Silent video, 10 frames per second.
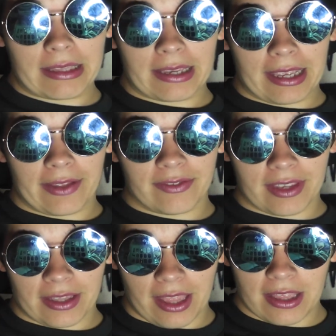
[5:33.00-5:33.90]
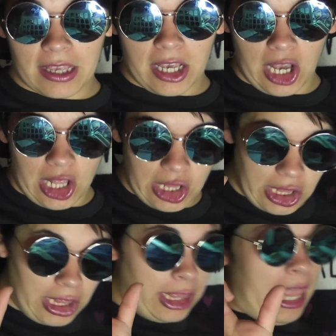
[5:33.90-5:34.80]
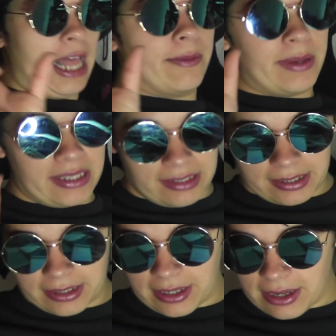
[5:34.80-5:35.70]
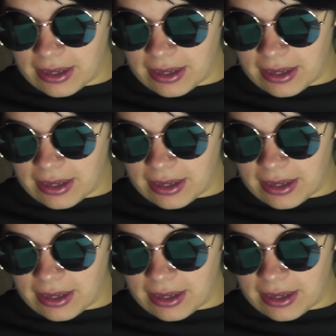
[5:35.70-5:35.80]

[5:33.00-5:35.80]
I can't even say a lot of bit